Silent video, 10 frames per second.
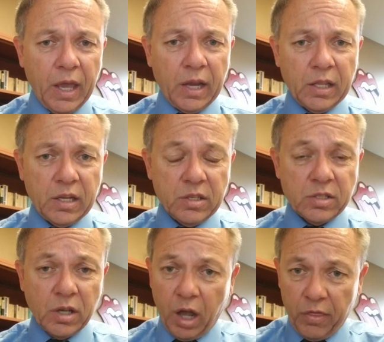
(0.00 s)
and it
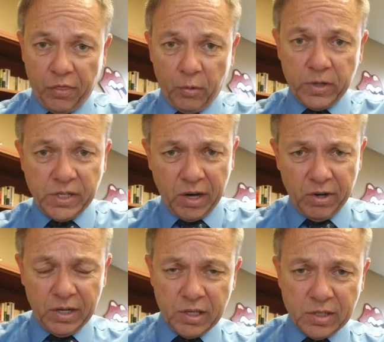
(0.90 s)
is
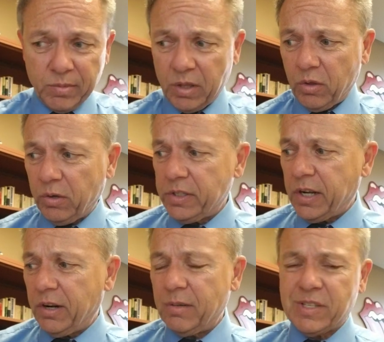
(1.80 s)
authoritarianism. And
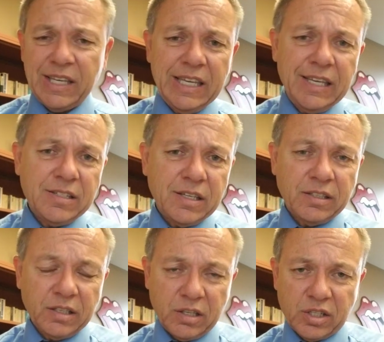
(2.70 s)
authoritarianism is easy
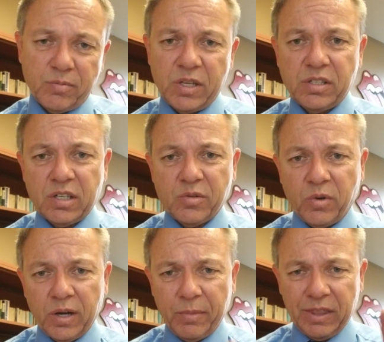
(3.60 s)
to dismiss this
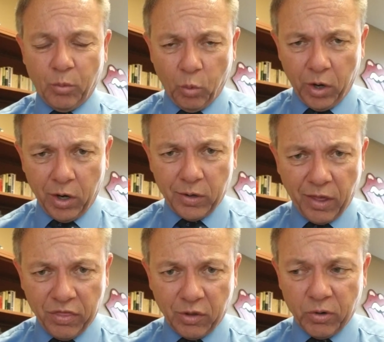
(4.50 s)
one. I mean the word
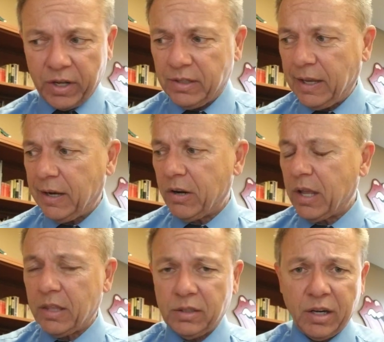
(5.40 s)

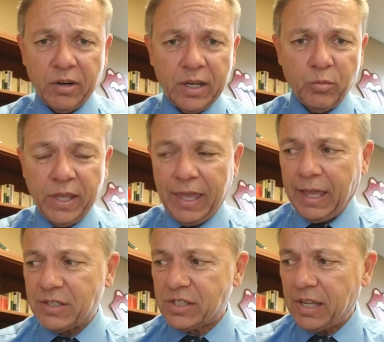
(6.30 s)
authoritarian we
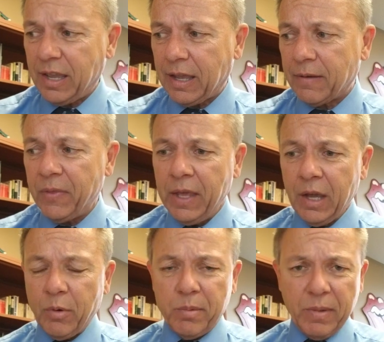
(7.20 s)
can't stand.
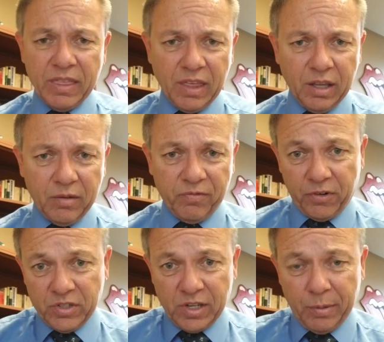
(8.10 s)
We may think for
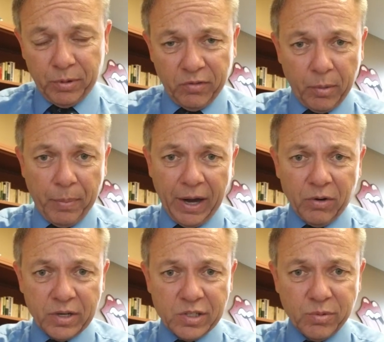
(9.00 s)
example, of our
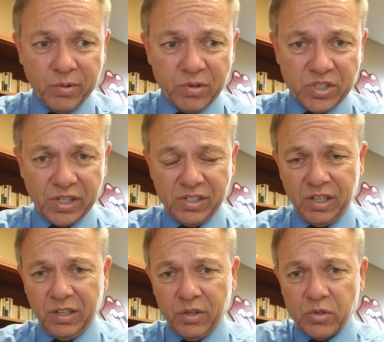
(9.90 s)
parents when we were
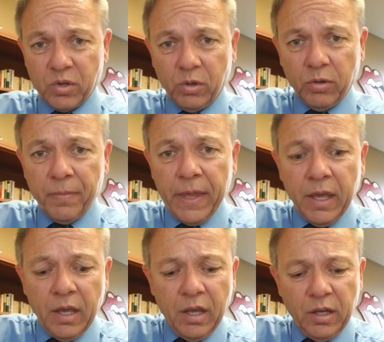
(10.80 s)
16 years old,
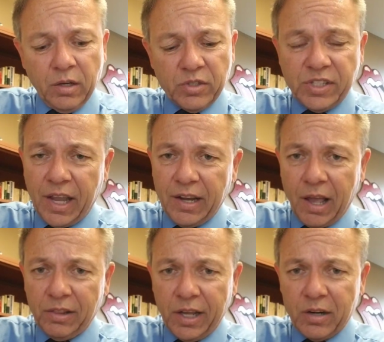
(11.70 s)
you know, staying
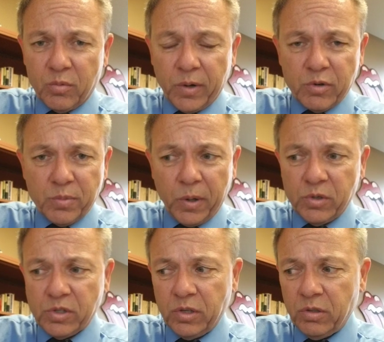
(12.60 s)
out later than we were
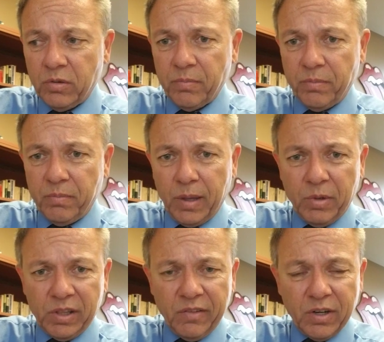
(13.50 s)
supposed to,
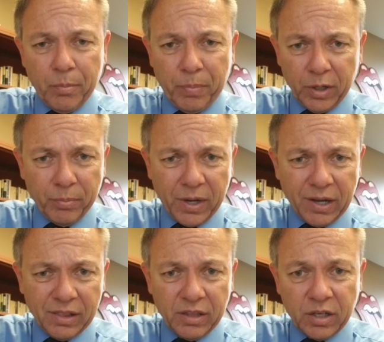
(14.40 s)
maybe leaving a beer
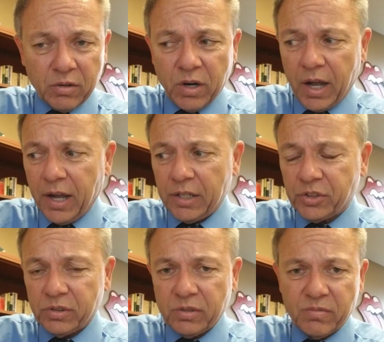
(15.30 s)
bottle in the garage,
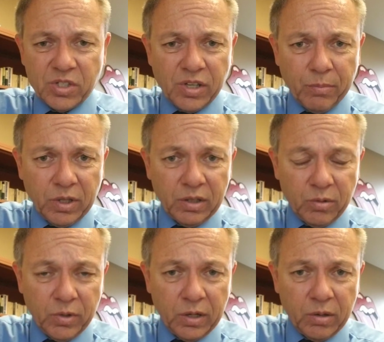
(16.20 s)
and something that
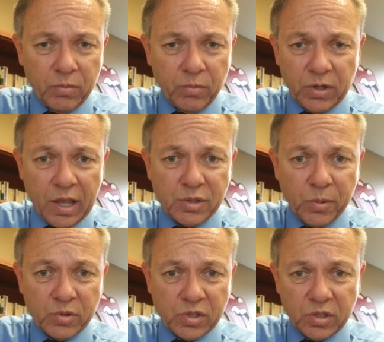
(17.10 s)
we were not
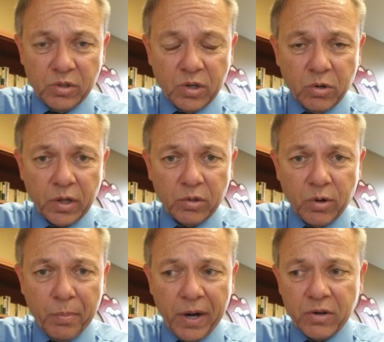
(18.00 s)
supposed to do according to
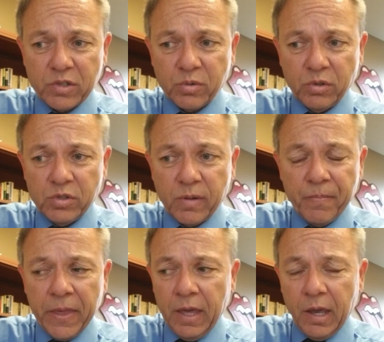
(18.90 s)
our parents' rules.
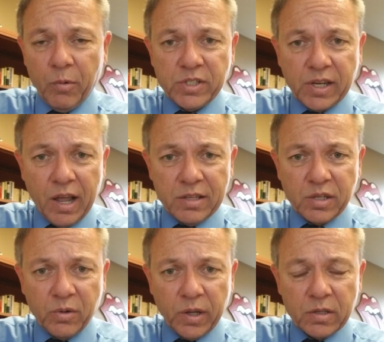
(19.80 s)
And, and what's the
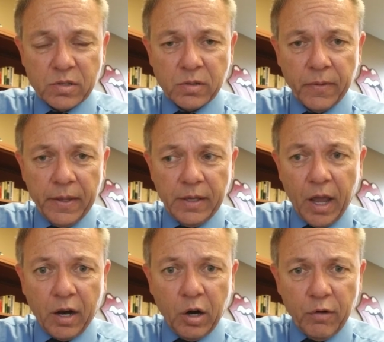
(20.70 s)
consequence? Yeah,
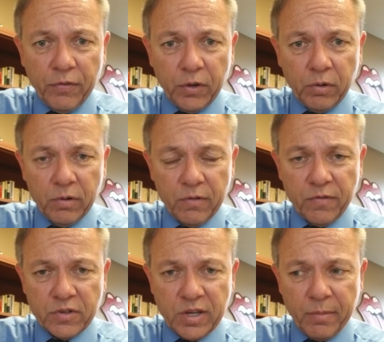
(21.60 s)
curfew
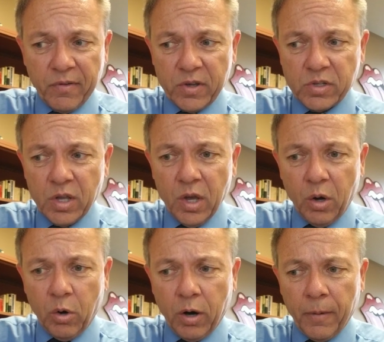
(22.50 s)
for some of us,
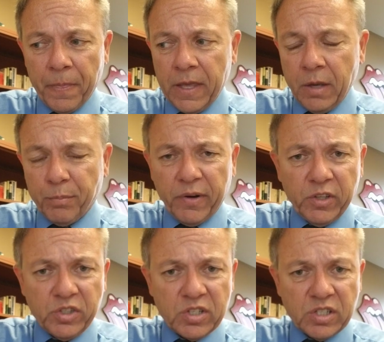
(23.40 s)
or
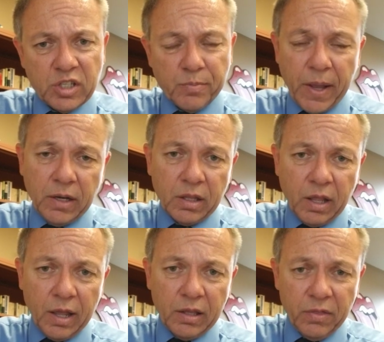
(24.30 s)
privileges suspended,
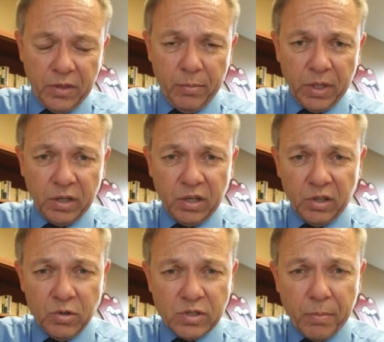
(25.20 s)
like the ability to
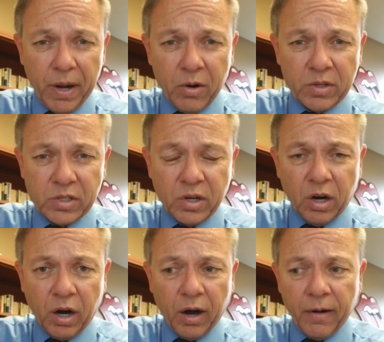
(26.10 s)
use the parent's
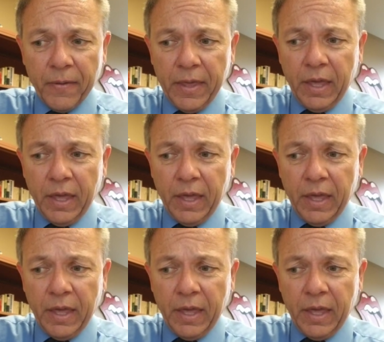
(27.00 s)
car.